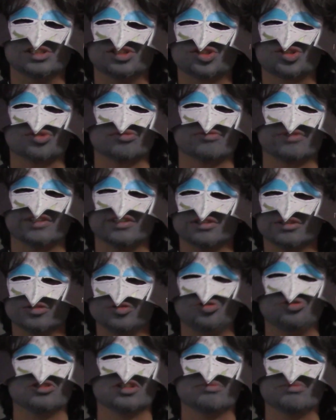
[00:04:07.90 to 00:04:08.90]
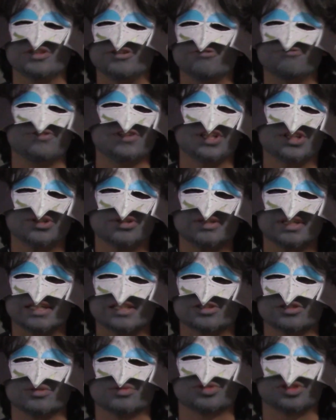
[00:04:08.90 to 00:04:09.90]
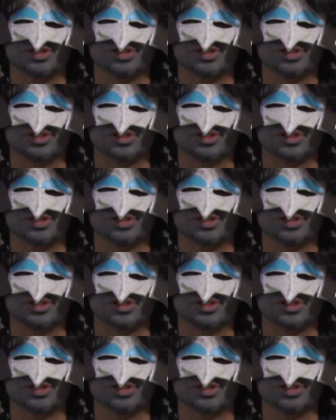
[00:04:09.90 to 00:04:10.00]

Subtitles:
surreal, dreamy feel as Ultra